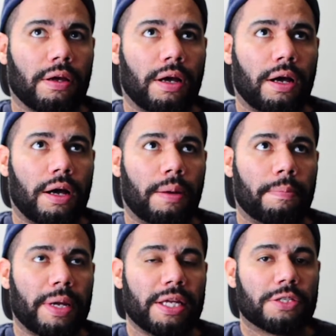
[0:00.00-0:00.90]

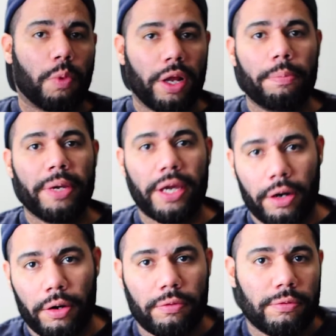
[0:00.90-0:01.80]
It's one of the
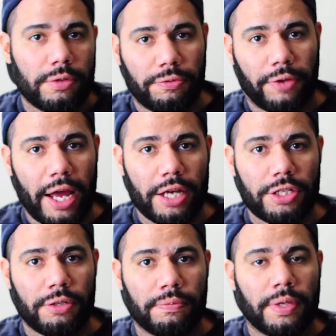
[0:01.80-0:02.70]
beginners
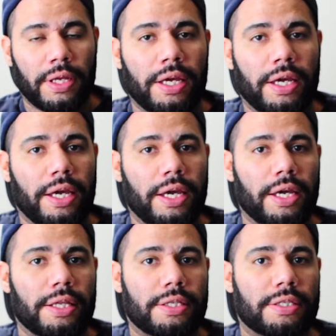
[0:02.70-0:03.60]
flash.
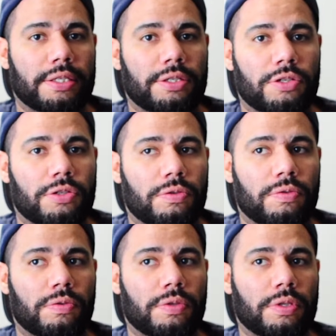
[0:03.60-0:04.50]

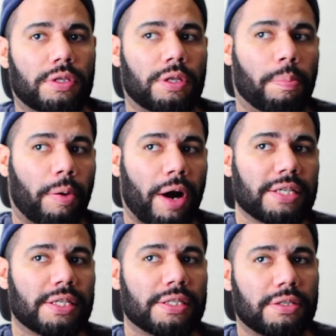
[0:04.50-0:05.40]
The
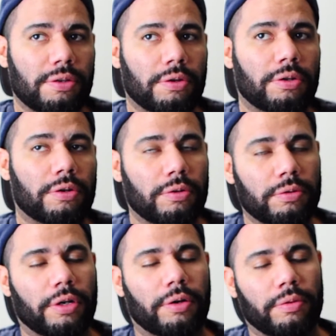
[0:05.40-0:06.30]
price is still a
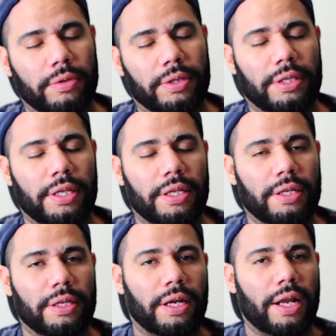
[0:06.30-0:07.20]
little,
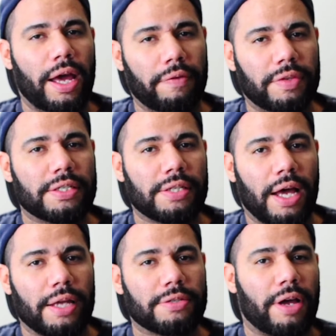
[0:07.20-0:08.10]
on the hefty
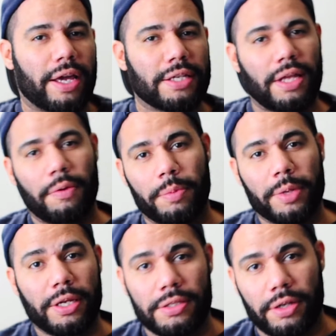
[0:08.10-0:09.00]
side, so I guess that would be
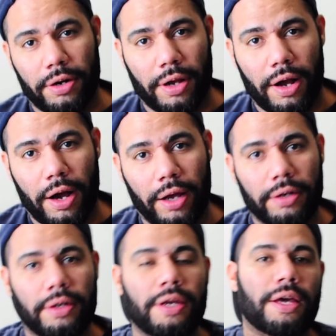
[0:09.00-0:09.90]
considered a con.